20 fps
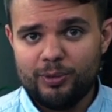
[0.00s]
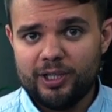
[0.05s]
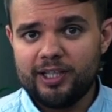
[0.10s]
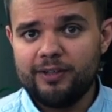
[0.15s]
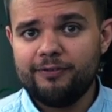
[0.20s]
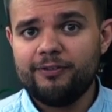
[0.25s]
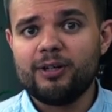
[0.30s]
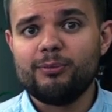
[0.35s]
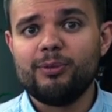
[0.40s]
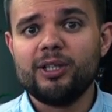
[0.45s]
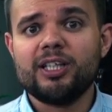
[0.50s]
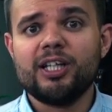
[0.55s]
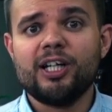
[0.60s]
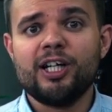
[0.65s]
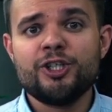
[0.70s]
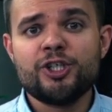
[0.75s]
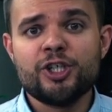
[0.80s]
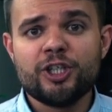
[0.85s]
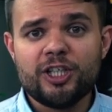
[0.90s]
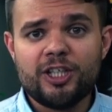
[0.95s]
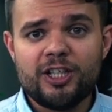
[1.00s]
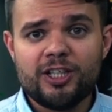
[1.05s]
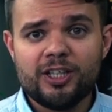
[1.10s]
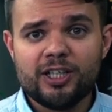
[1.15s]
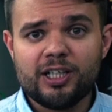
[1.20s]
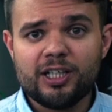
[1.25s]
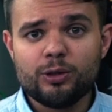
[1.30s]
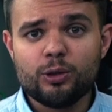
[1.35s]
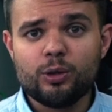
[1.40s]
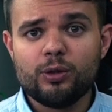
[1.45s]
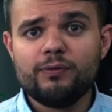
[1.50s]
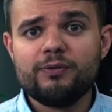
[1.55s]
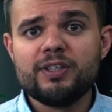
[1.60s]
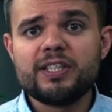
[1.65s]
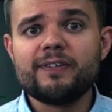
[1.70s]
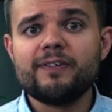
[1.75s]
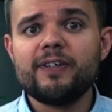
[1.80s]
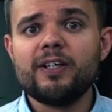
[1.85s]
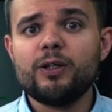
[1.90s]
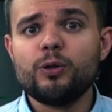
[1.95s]
the scan of the A4 sheet of
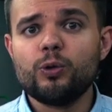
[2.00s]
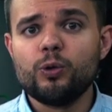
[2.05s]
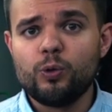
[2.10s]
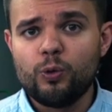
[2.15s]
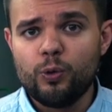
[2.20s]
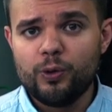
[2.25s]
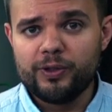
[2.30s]
paper